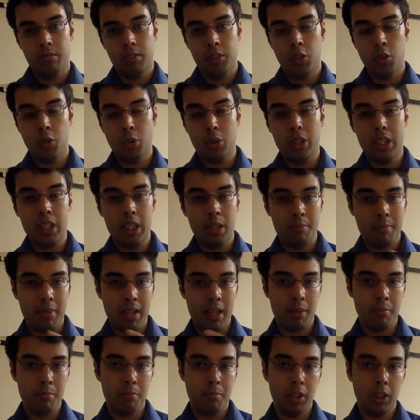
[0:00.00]
you're going to
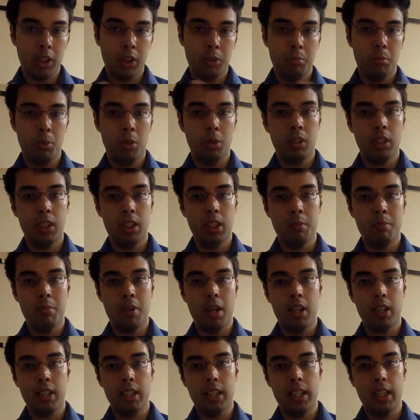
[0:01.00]
make much more than the
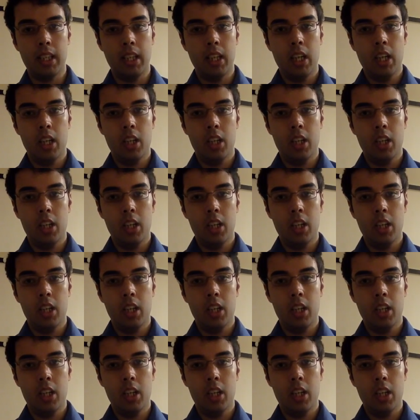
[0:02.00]
market.